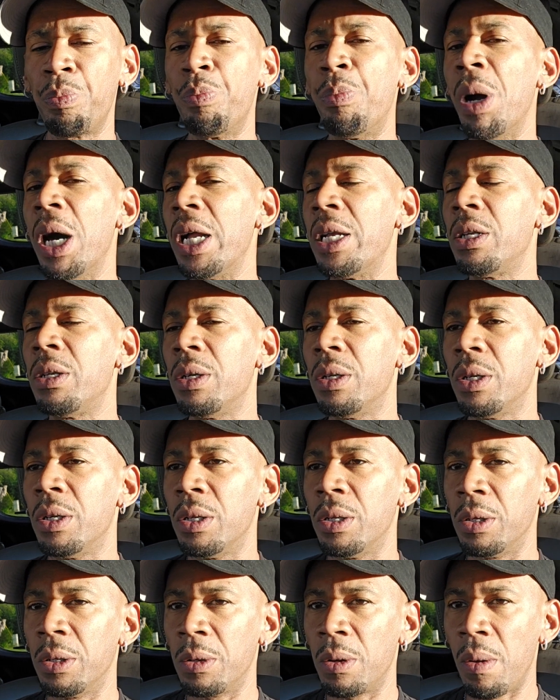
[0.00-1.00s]
But
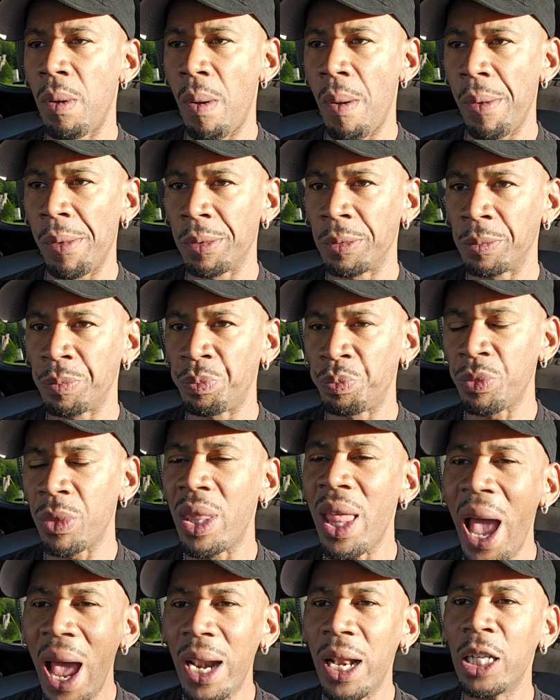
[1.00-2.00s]

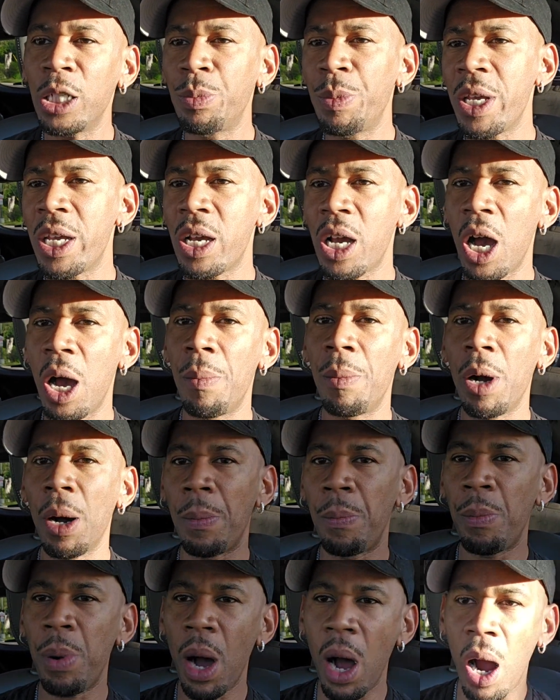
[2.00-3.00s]
that has become a
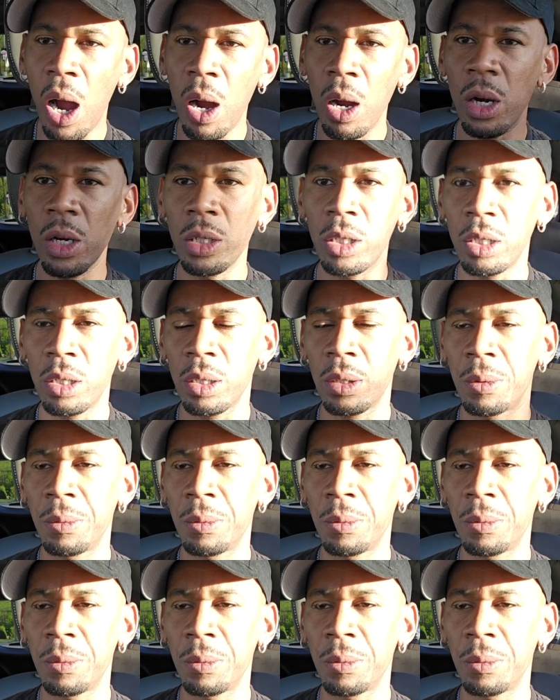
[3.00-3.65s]
part